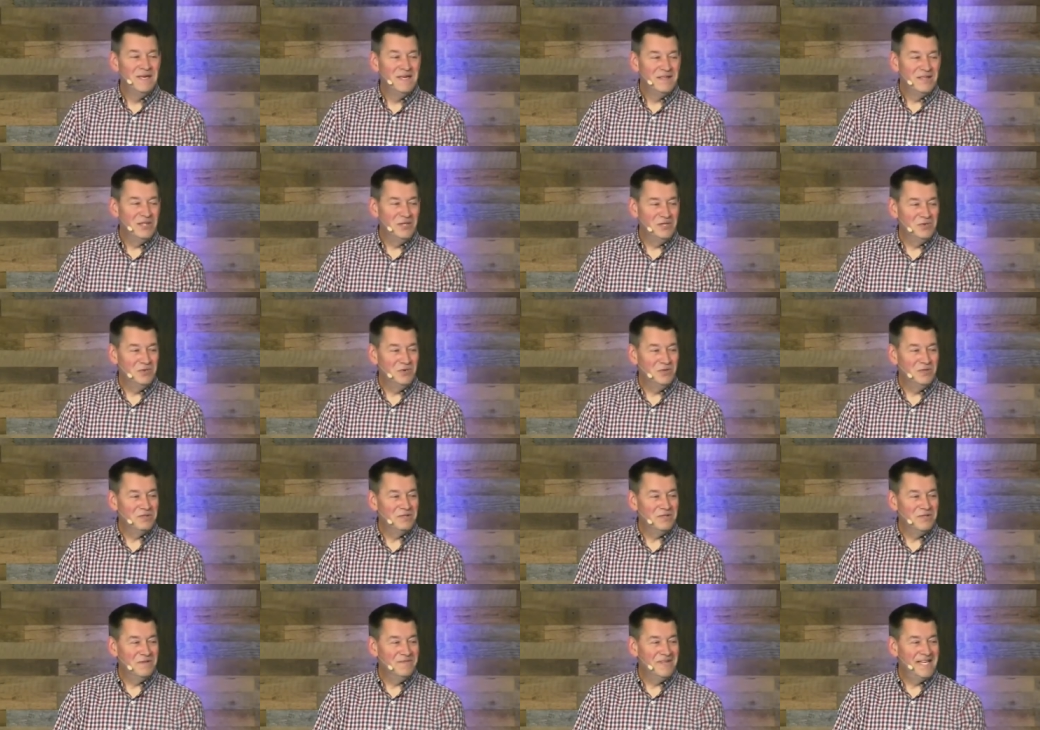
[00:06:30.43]
The
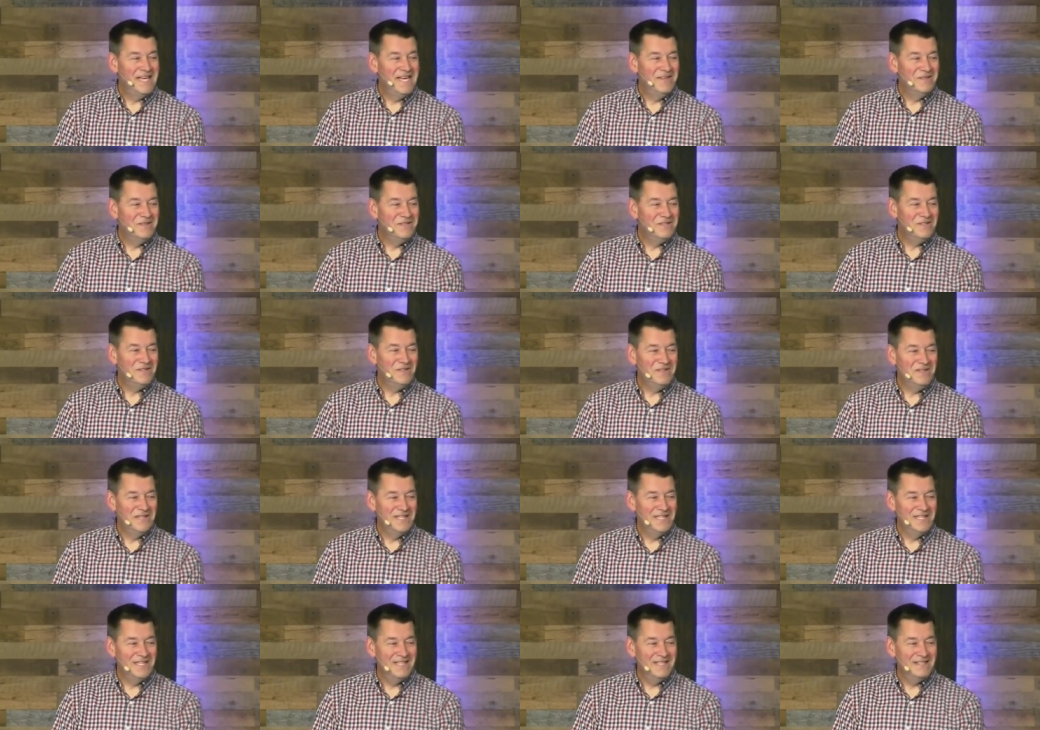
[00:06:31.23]
Jerusalem Council
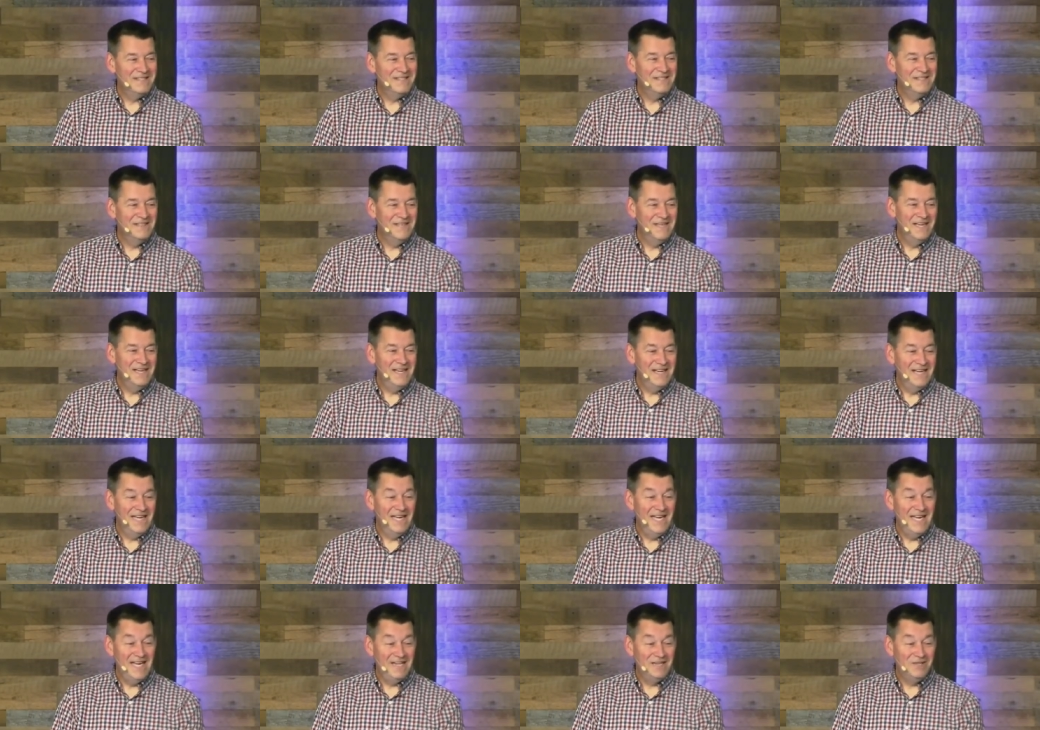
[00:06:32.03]
is
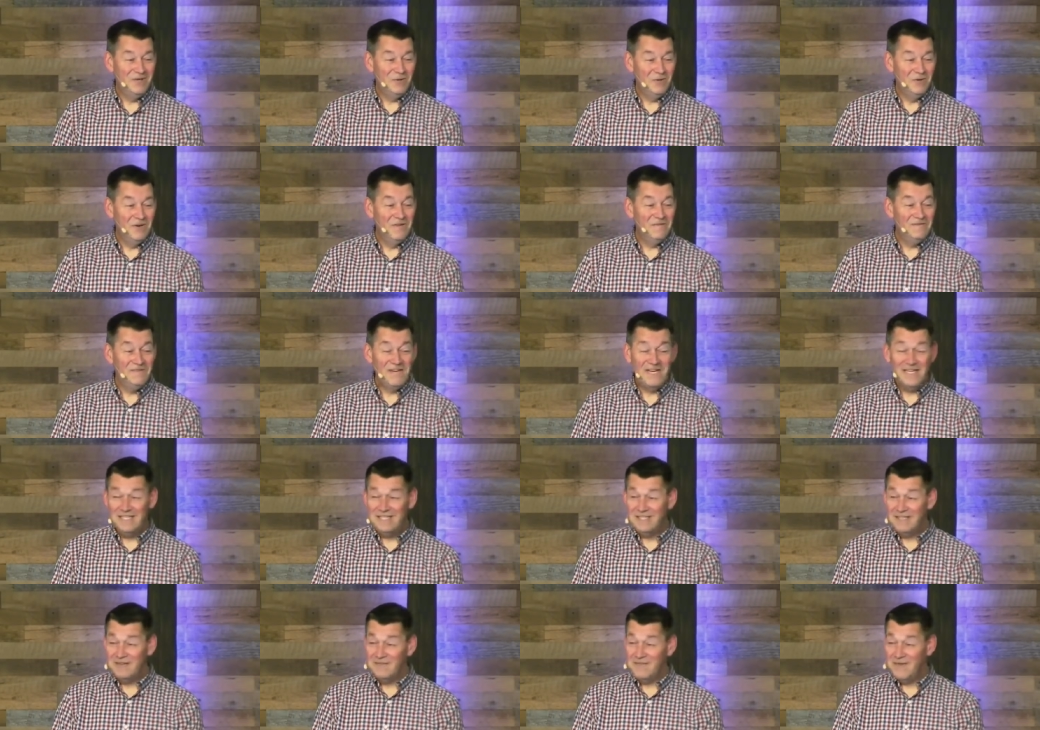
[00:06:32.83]
a glorified
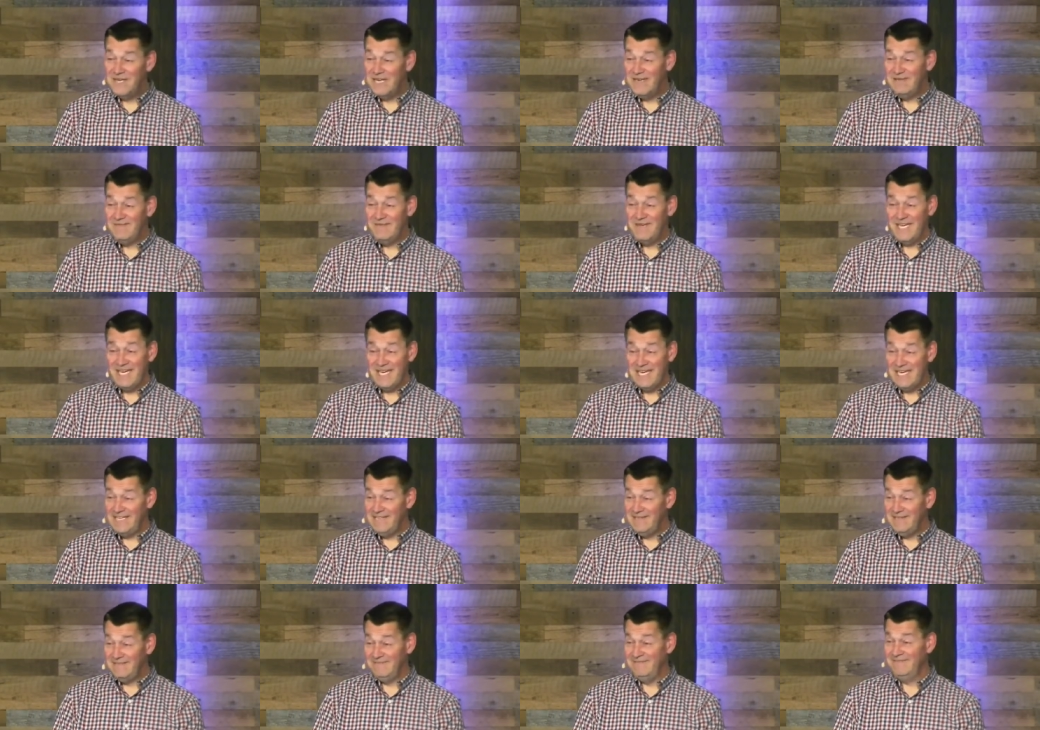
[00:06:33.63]
committee meeting.